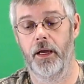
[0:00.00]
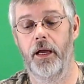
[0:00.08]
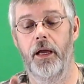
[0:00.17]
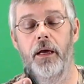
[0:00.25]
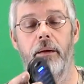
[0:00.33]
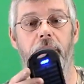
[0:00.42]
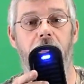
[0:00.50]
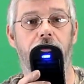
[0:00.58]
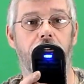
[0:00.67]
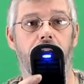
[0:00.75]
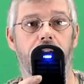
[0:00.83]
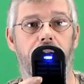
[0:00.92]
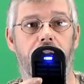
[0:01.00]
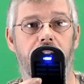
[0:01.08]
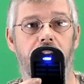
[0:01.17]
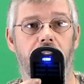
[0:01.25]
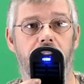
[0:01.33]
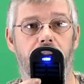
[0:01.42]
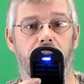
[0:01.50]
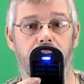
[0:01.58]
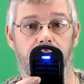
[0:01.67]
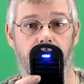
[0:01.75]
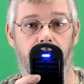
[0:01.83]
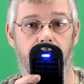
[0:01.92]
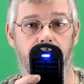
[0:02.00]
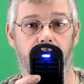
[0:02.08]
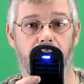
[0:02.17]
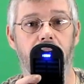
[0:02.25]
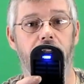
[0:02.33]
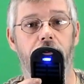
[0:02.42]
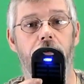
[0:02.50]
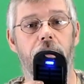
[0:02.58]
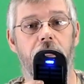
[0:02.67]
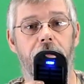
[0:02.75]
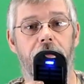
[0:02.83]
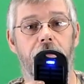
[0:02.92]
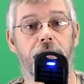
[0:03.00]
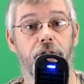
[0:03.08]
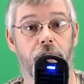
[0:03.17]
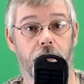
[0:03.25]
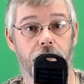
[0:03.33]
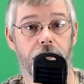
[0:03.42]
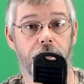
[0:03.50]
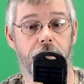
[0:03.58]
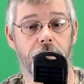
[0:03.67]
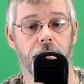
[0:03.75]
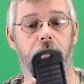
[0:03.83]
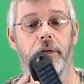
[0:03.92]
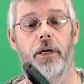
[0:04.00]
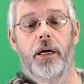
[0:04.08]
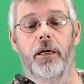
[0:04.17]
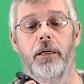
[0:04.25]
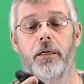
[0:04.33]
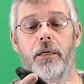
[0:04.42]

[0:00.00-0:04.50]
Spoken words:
And make sure, as you can see, this one is charged. Make sure you keep them charged. Okay?